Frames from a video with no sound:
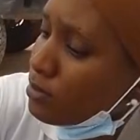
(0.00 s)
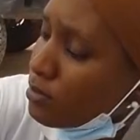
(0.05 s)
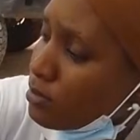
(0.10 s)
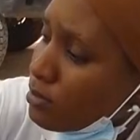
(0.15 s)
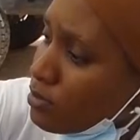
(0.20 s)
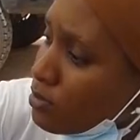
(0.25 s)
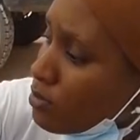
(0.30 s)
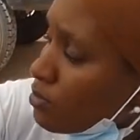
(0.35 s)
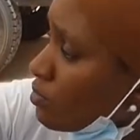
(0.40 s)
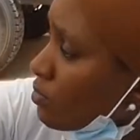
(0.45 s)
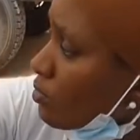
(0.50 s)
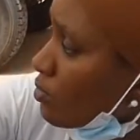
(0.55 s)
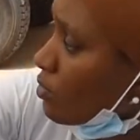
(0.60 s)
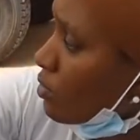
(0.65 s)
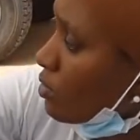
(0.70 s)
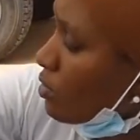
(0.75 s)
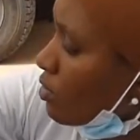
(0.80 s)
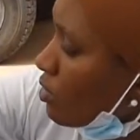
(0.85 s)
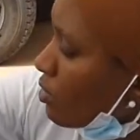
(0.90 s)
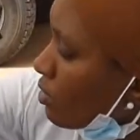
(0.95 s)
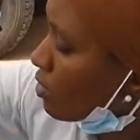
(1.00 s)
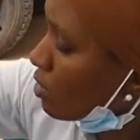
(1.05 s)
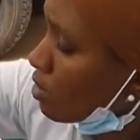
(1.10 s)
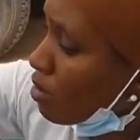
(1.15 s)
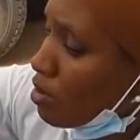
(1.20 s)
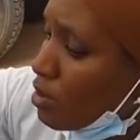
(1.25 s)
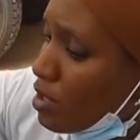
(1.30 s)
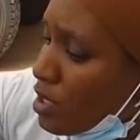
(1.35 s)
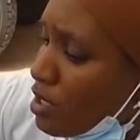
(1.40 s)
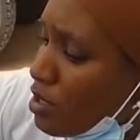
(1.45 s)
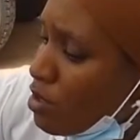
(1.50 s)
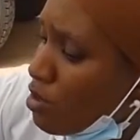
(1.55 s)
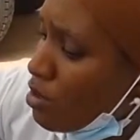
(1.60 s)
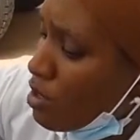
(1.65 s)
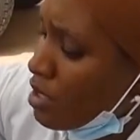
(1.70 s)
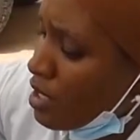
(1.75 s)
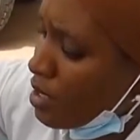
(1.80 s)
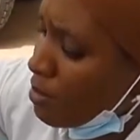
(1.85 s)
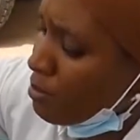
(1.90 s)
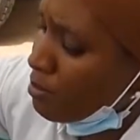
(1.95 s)
for those who are afraid of needles,
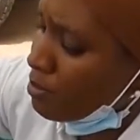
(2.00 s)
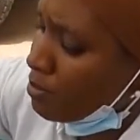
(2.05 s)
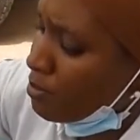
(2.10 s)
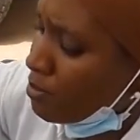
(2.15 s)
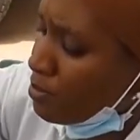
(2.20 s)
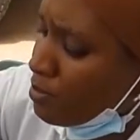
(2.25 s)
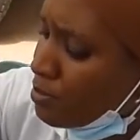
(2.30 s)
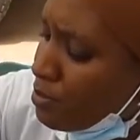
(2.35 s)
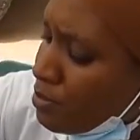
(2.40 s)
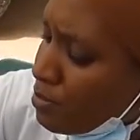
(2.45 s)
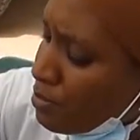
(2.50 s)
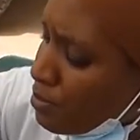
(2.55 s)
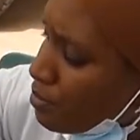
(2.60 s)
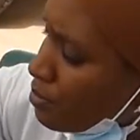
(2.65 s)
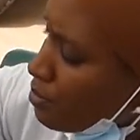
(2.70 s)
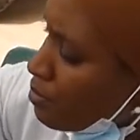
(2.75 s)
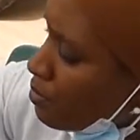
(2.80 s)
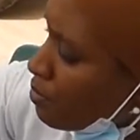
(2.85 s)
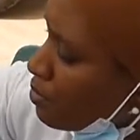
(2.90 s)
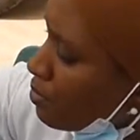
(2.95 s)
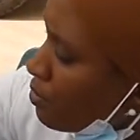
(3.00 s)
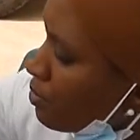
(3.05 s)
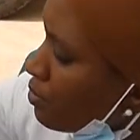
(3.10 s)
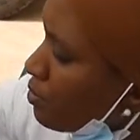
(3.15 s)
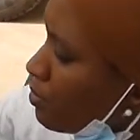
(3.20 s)
you can still do the test.